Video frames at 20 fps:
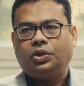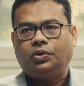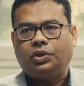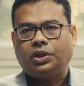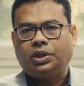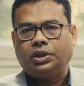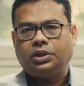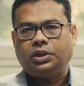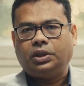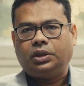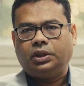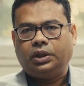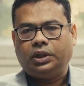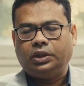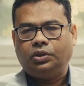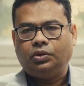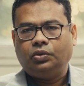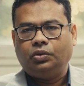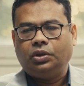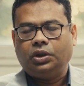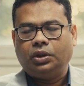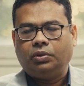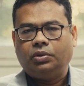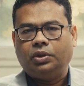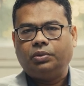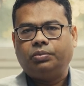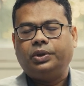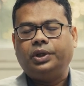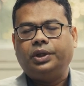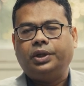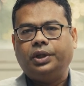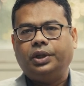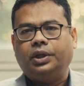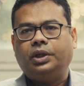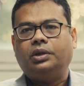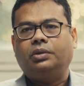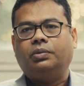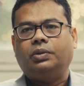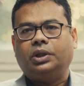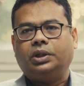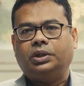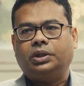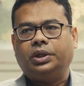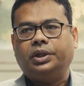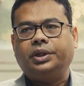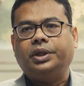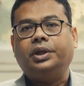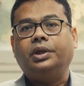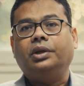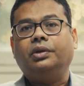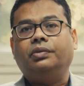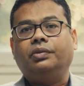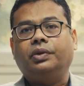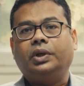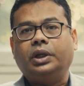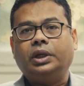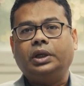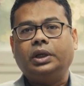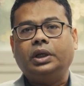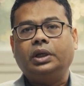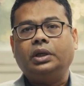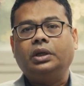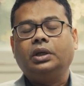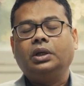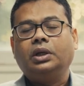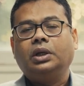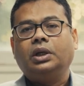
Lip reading: duration and you develop kidney dysfunction, kidney failure,